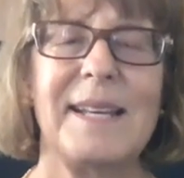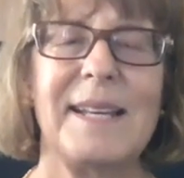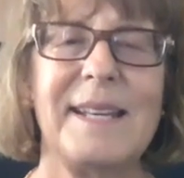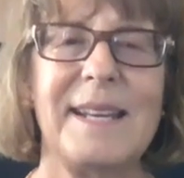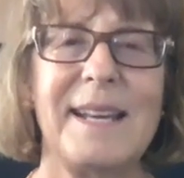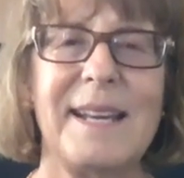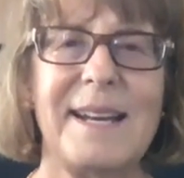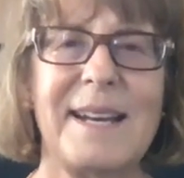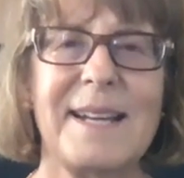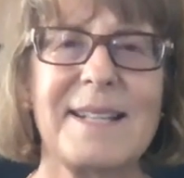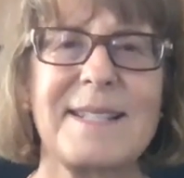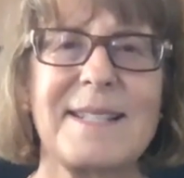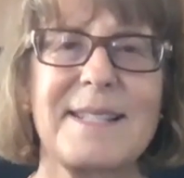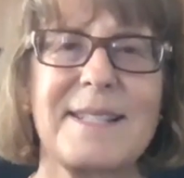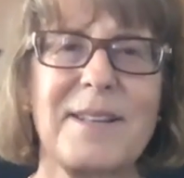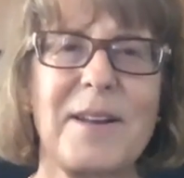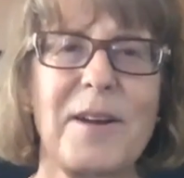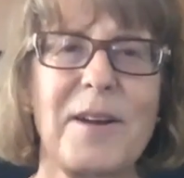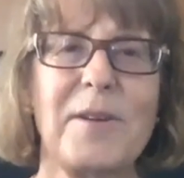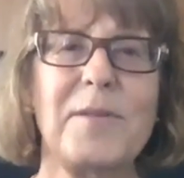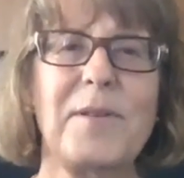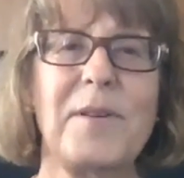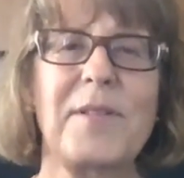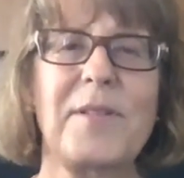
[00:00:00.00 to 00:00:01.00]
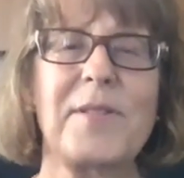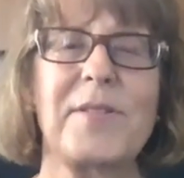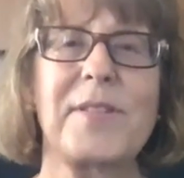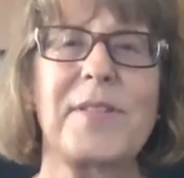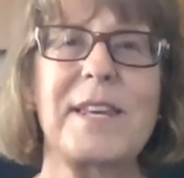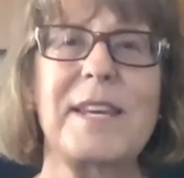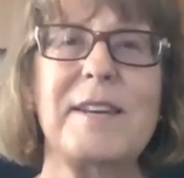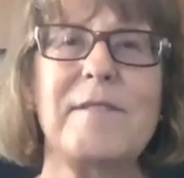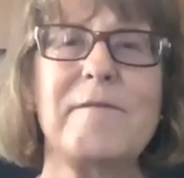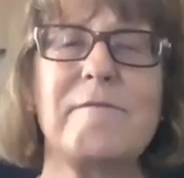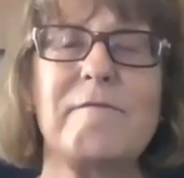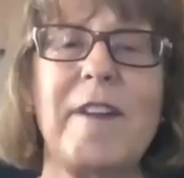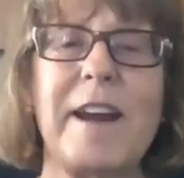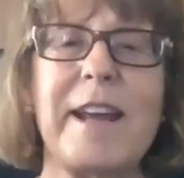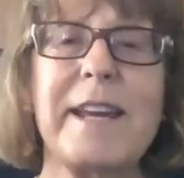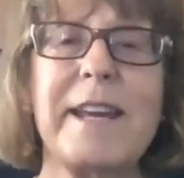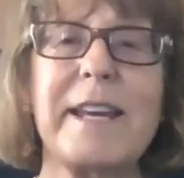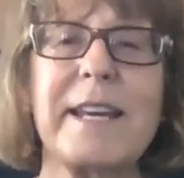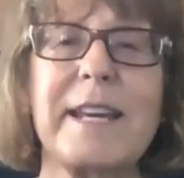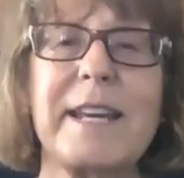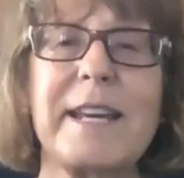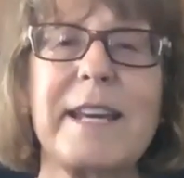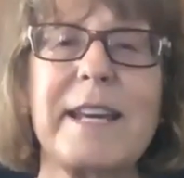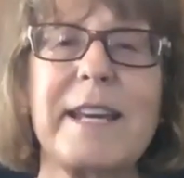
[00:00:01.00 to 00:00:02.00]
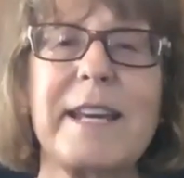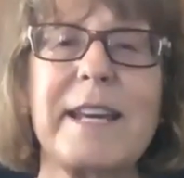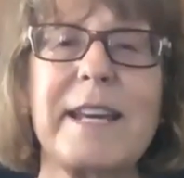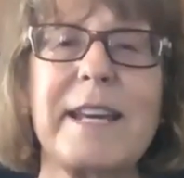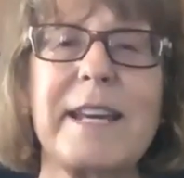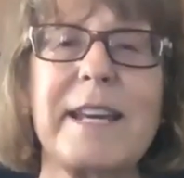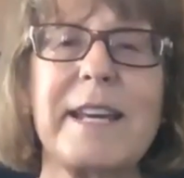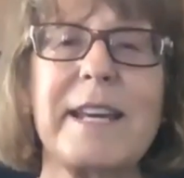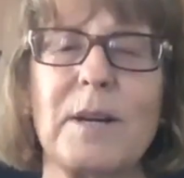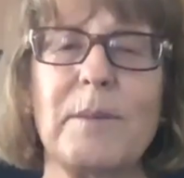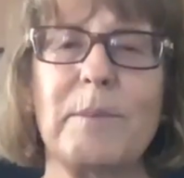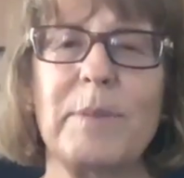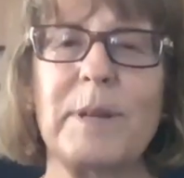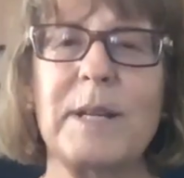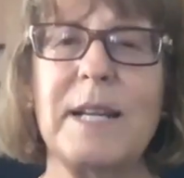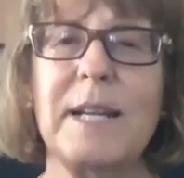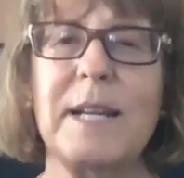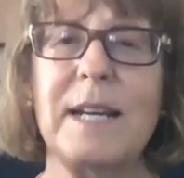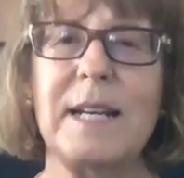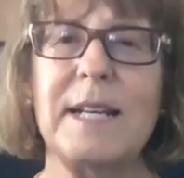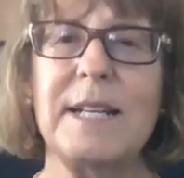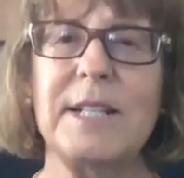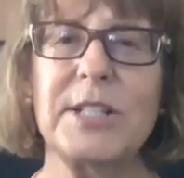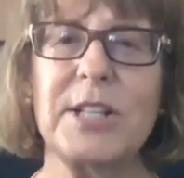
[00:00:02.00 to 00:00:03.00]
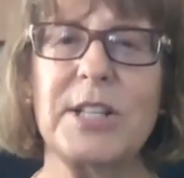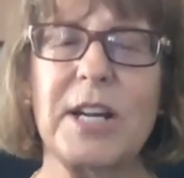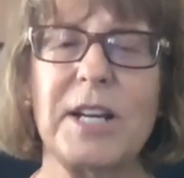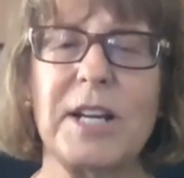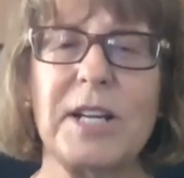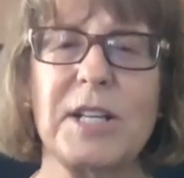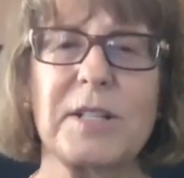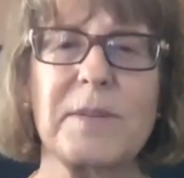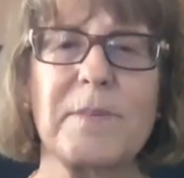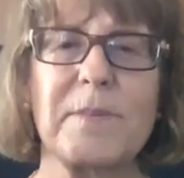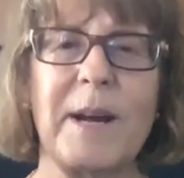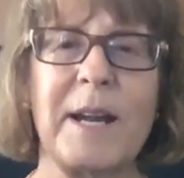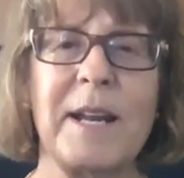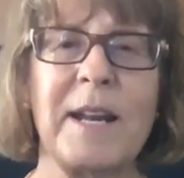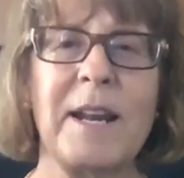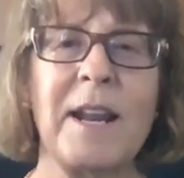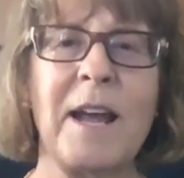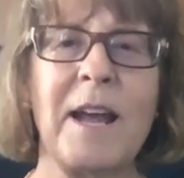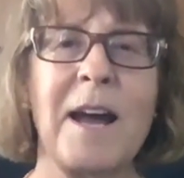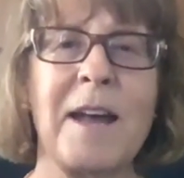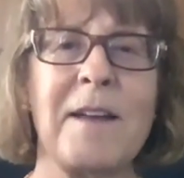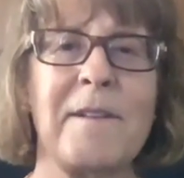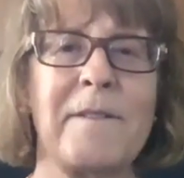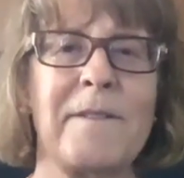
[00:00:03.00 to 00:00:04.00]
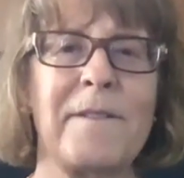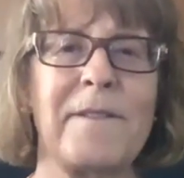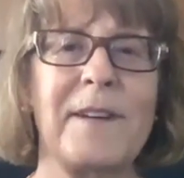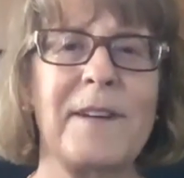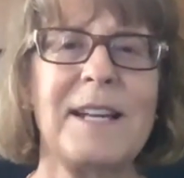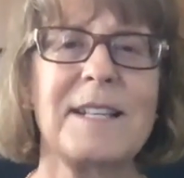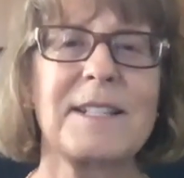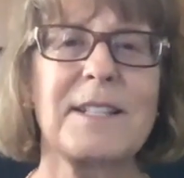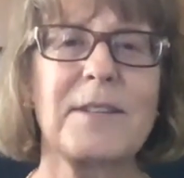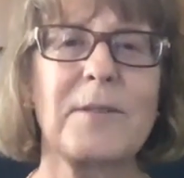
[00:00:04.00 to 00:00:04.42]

Yes, so the Reiki actually completely changed my life.